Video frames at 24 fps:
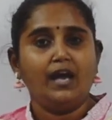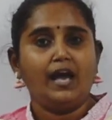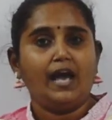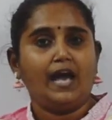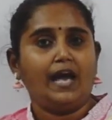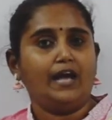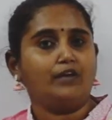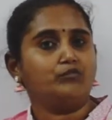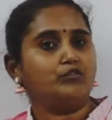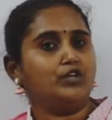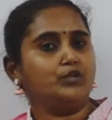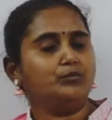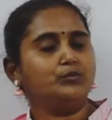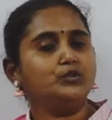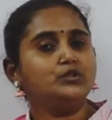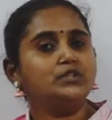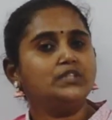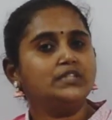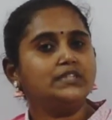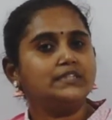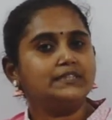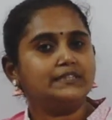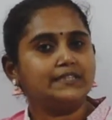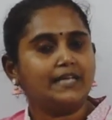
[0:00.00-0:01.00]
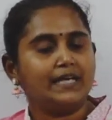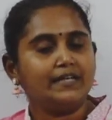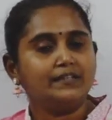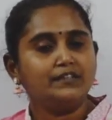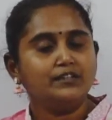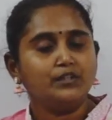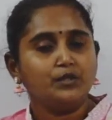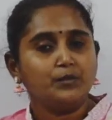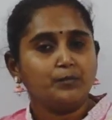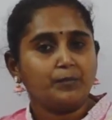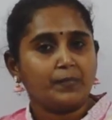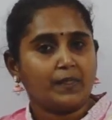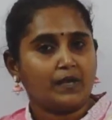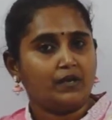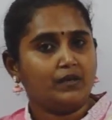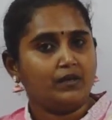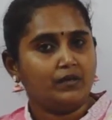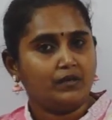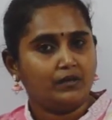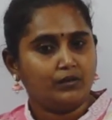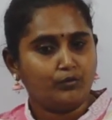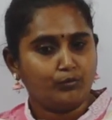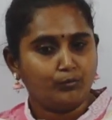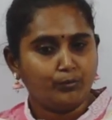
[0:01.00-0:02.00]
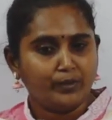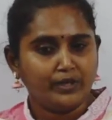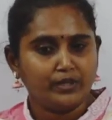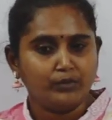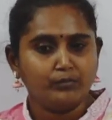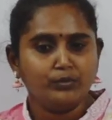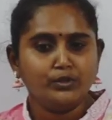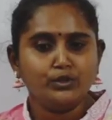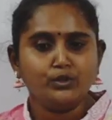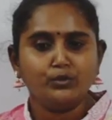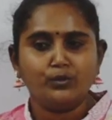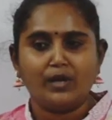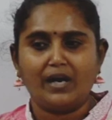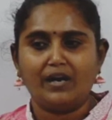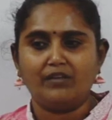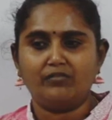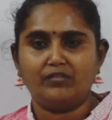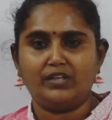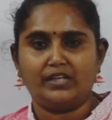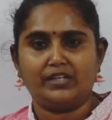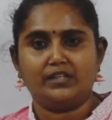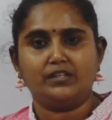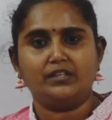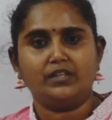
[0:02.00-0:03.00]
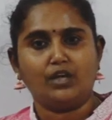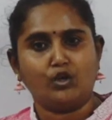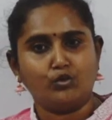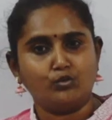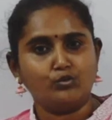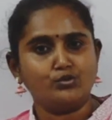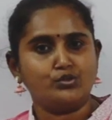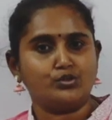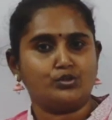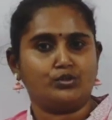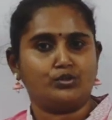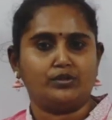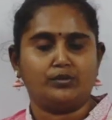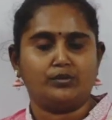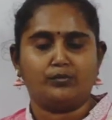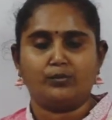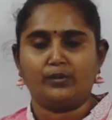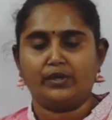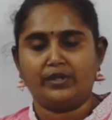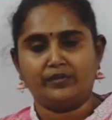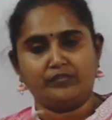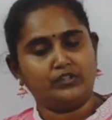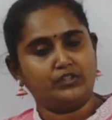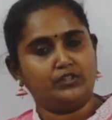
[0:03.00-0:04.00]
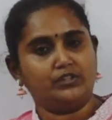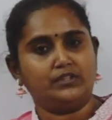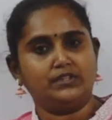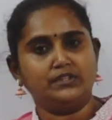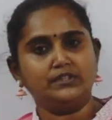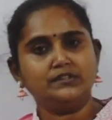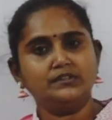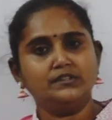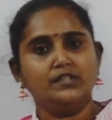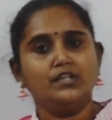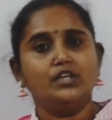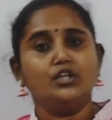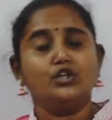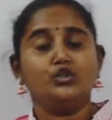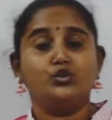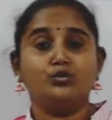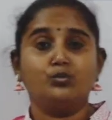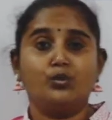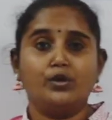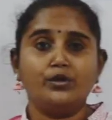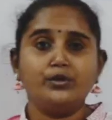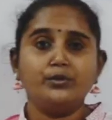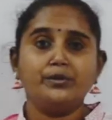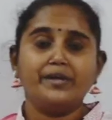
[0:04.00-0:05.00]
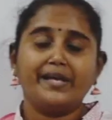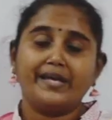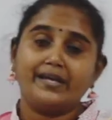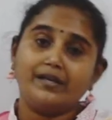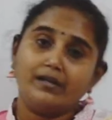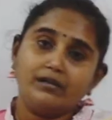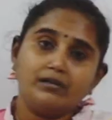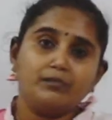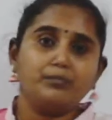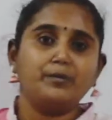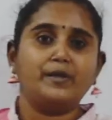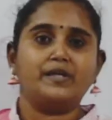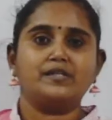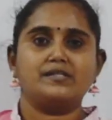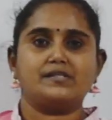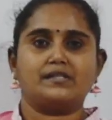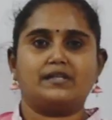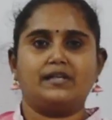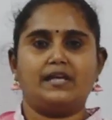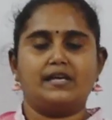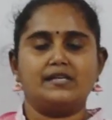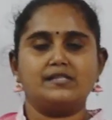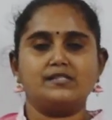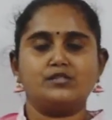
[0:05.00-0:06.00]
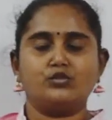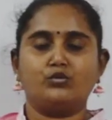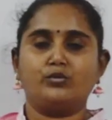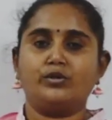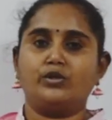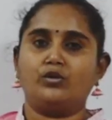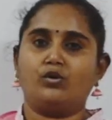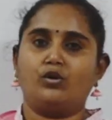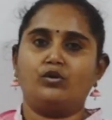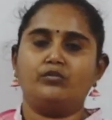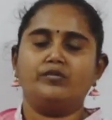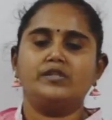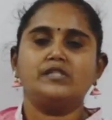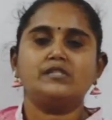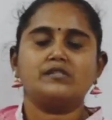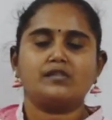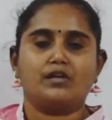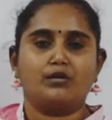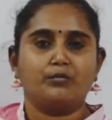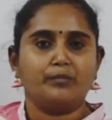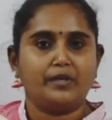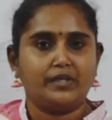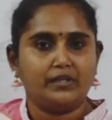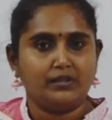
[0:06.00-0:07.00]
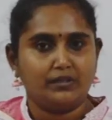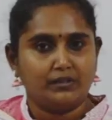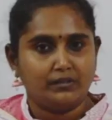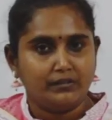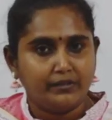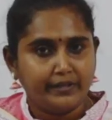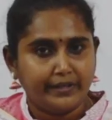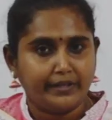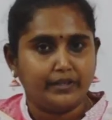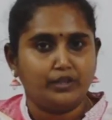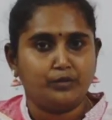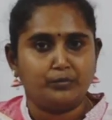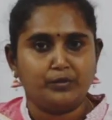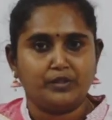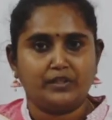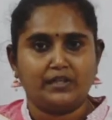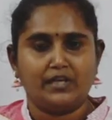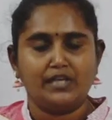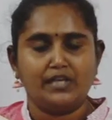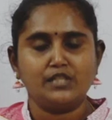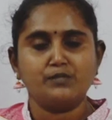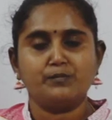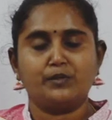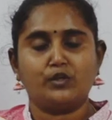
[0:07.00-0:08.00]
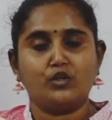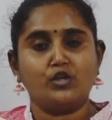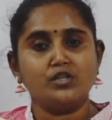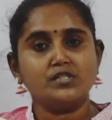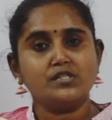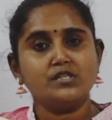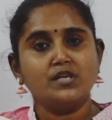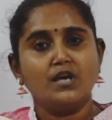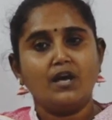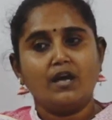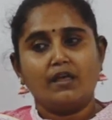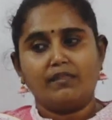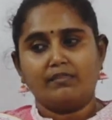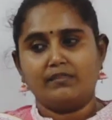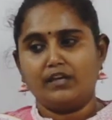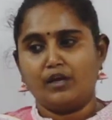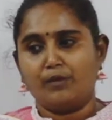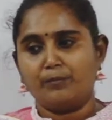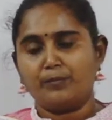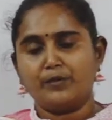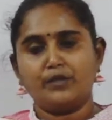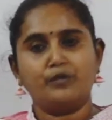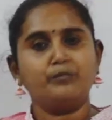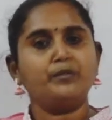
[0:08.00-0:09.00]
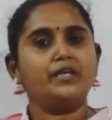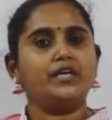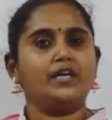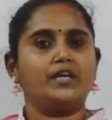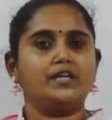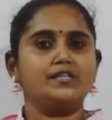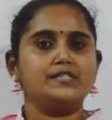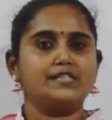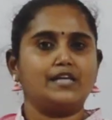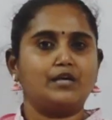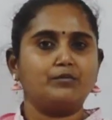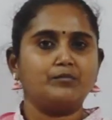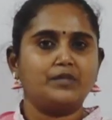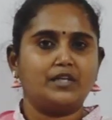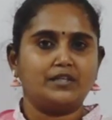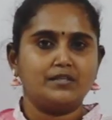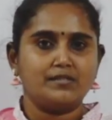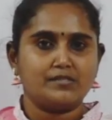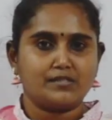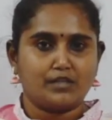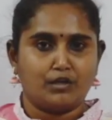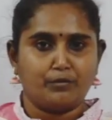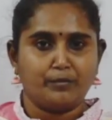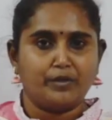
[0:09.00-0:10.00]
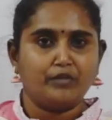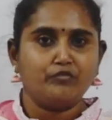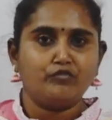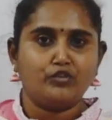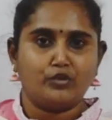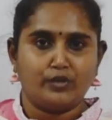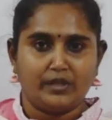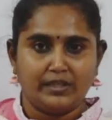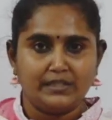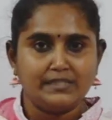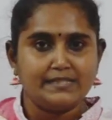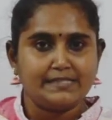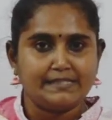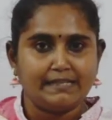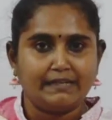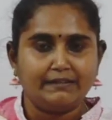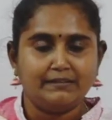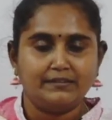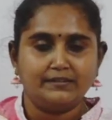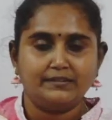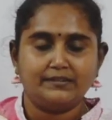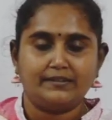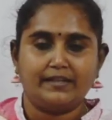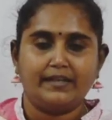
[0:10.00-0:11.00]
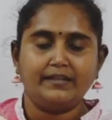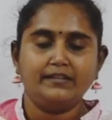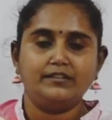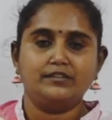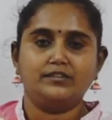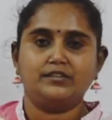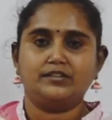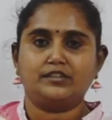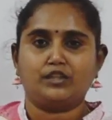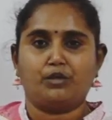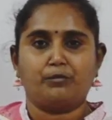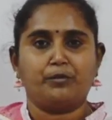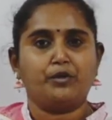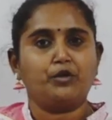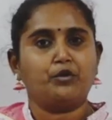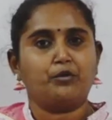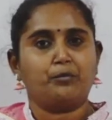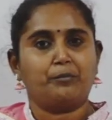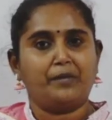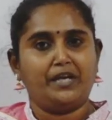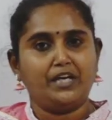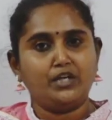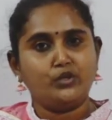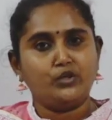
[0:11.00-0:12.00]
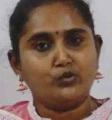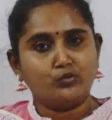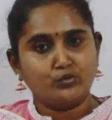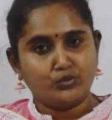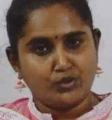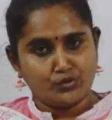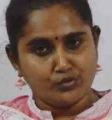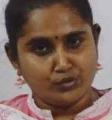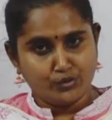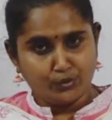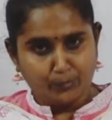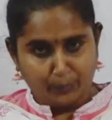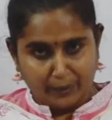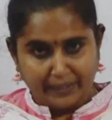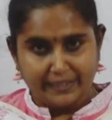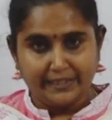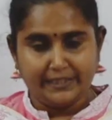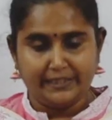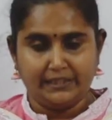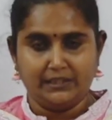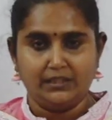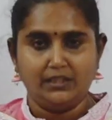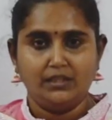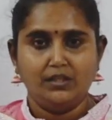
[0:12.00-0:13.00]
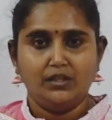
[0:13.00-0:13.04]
And one more thing is that whenever you have like doubts or whatever it is, you want to take it up as a class, you can always come and take it up the class, because the upcoming exam that is coming for LSAT is that it is coming on May 2020.